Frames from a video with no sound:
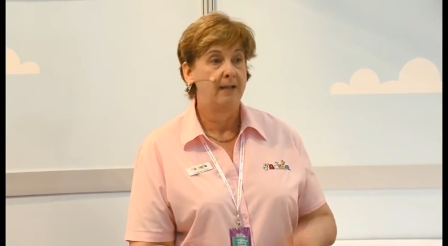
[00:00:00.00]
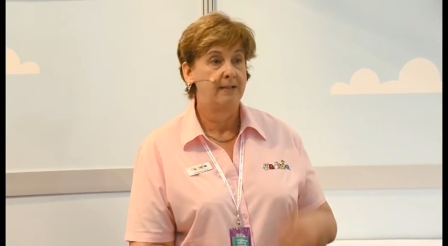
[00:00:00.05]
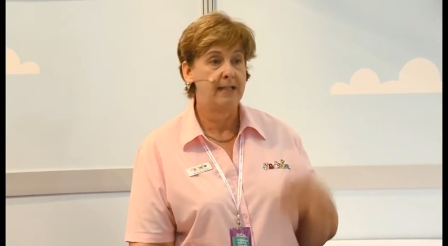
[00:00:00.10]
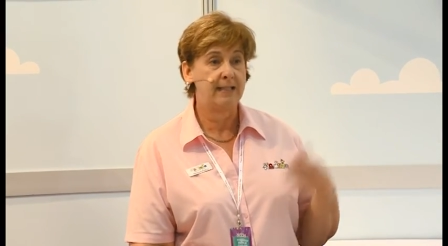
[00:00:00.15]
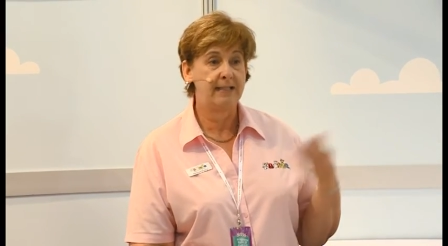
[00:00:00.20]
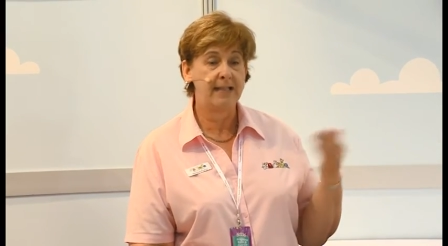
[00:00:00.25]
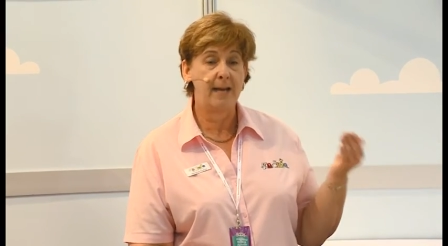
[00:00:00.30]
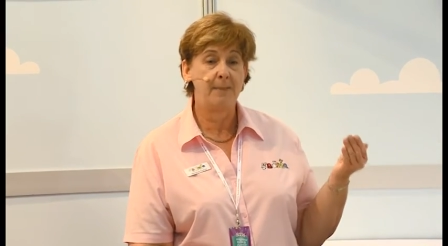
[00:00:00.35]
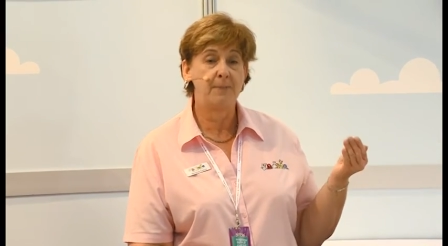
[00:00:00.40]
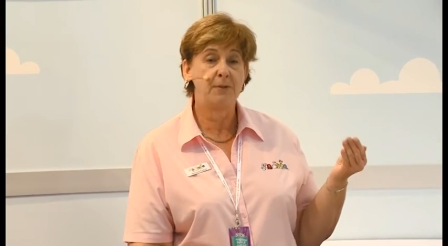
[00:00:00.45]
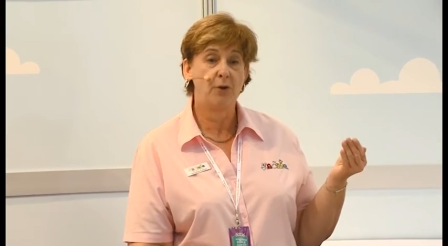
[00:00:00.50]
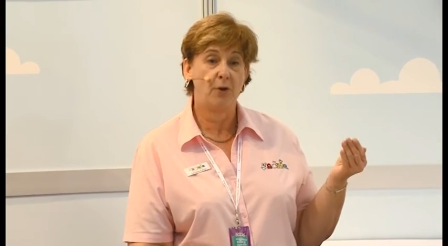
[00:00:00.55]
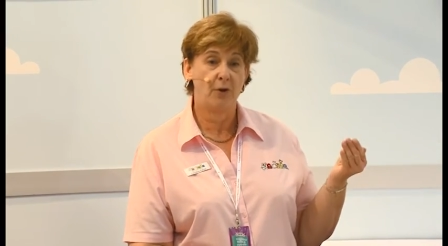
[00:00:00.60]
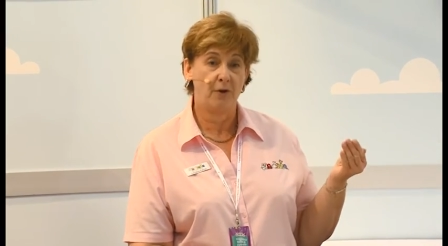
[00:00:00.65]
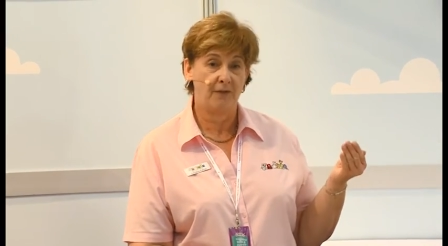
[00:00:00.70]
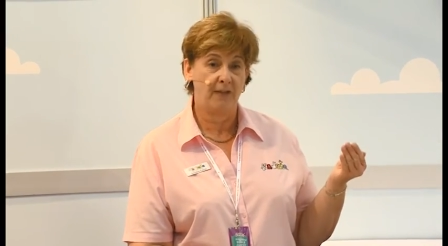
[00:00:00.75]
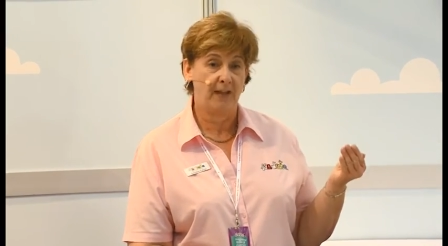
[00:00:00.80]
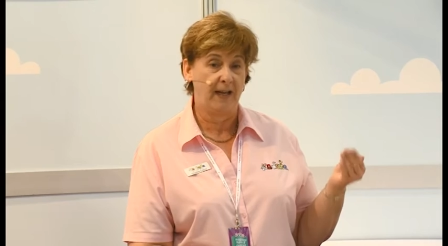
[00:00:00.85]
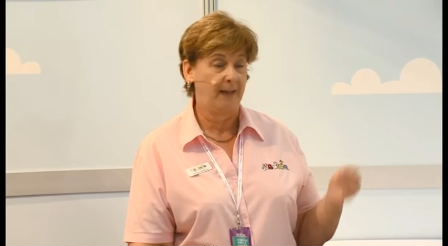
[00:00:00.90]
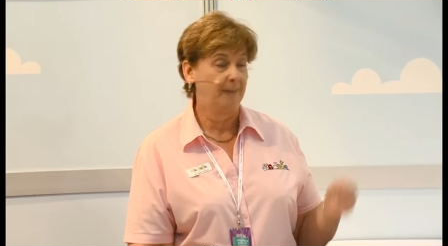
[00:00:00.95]
The same sort
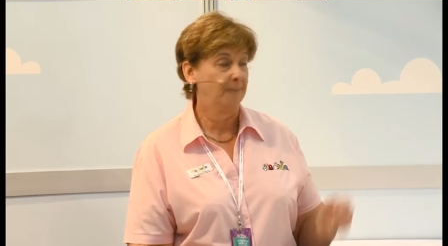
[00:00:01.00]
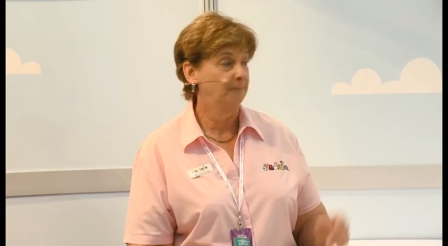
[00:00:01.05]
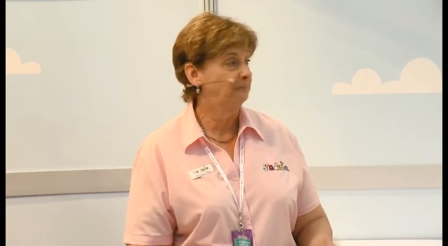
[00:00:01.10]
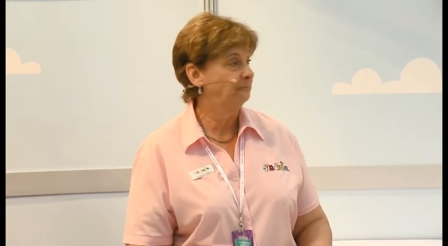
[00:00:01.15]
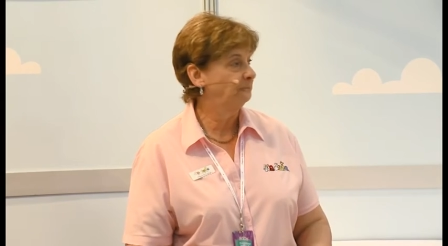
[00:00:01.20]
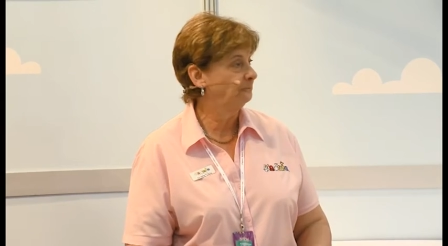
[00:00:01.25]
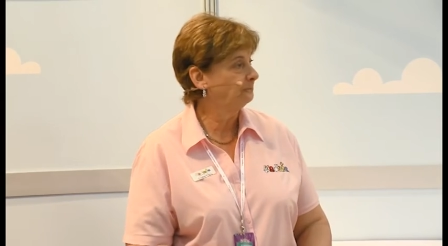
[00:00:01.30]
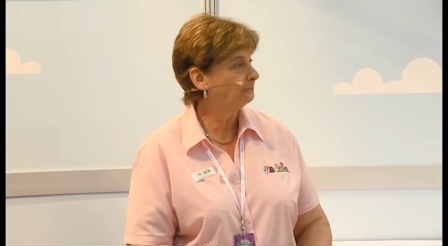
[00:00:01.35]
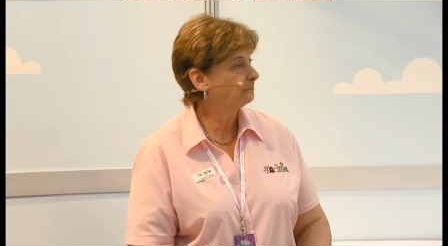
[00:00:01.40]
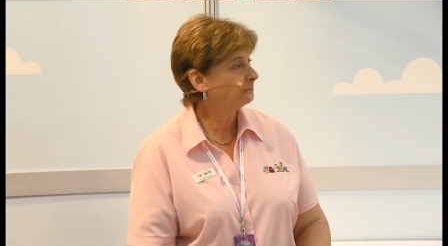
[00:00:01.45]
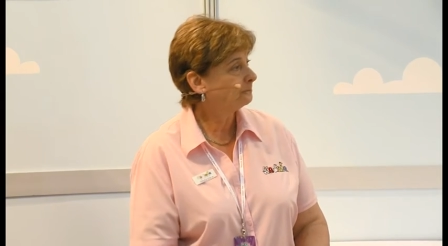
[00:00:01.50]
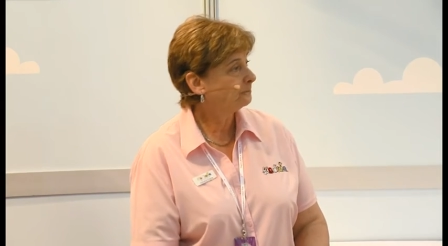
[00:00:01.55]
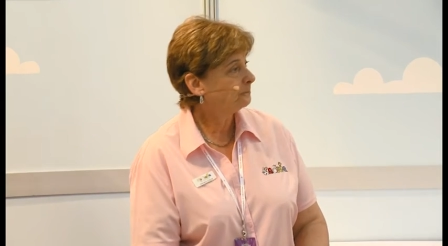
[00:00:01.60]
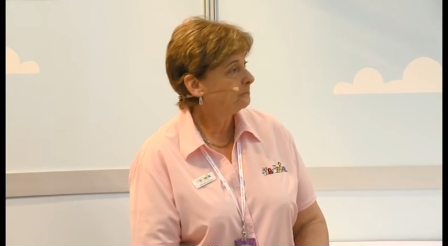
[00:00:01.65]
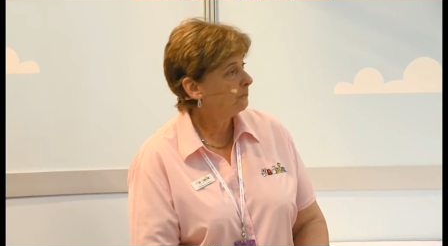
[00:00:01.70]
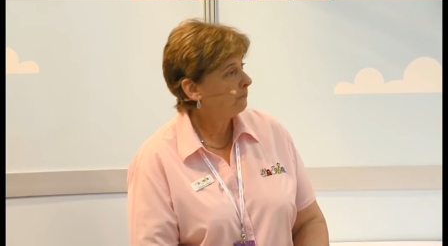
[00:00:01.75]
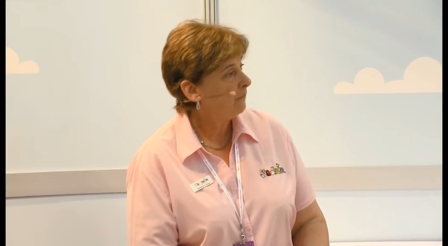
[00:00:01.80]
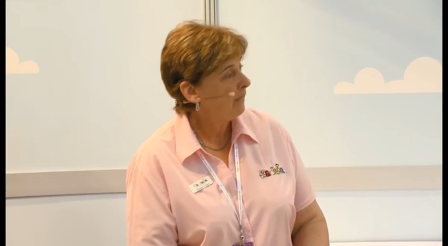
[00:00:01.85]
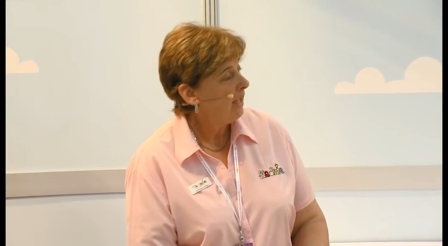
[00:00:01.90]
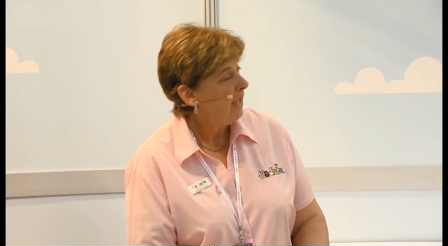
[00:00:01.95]
of thing.
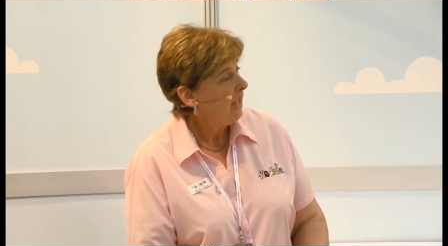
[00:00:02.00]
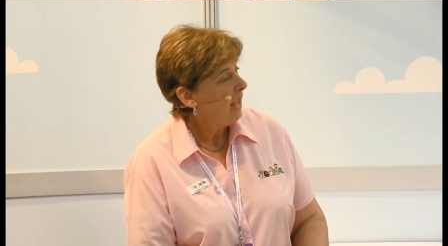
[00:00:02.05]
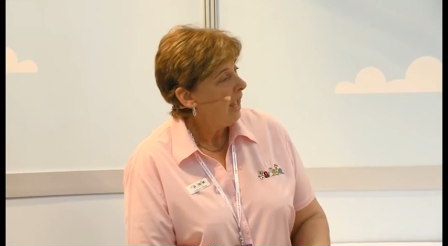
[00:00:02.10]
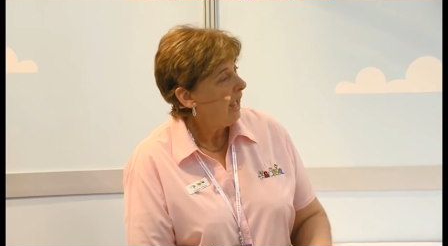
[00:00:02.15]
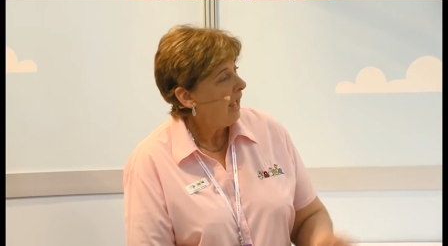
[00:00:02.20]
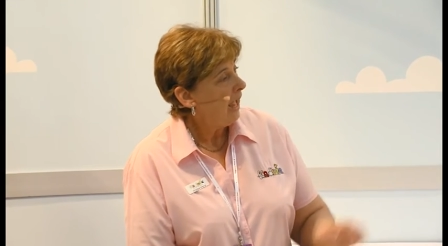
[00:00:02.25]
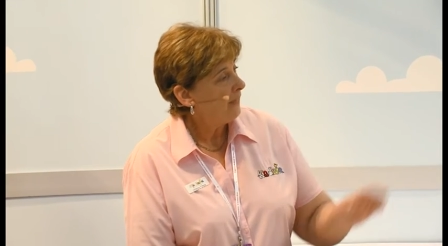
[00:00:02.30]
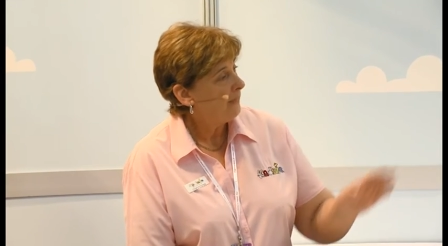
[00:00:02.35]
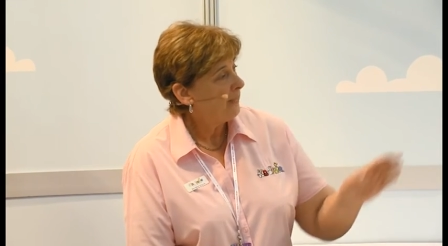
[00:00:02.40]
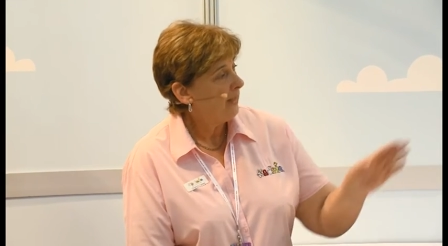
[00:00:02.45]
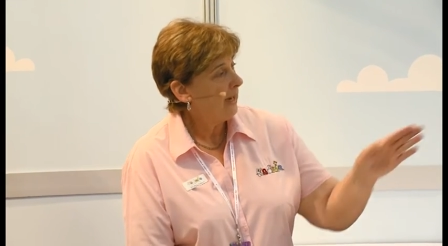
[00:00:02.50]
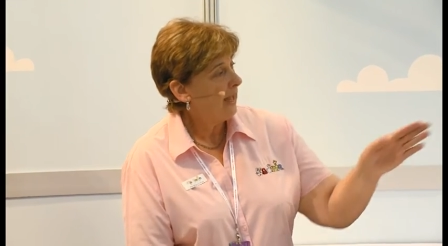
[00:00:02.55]
The